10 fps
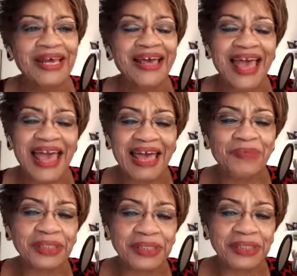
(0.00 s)
and
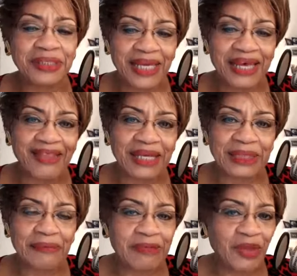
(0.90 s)
because again,
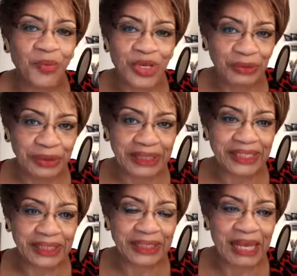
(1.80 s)
that's something that we don't
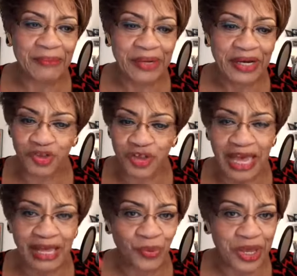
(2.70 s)
discuss that much,
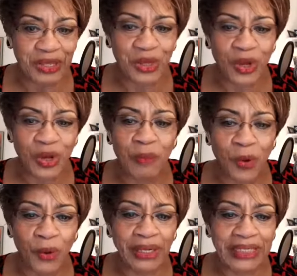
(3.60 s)
and we can go
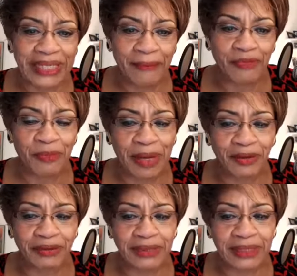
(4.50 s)
more in depth about
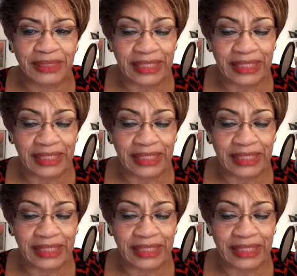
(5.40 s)
skin